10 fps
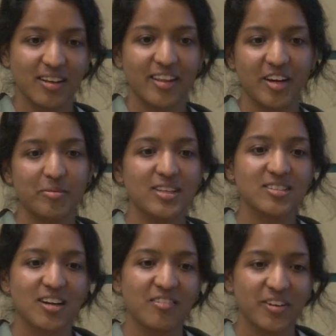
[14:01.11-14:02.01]
that are being
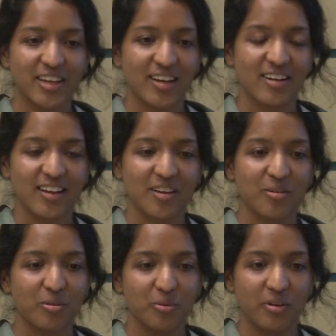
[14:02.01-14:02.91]
starved or getting
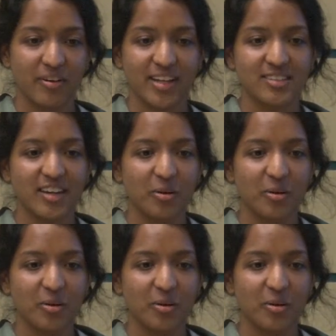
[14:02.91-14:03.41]
like rates that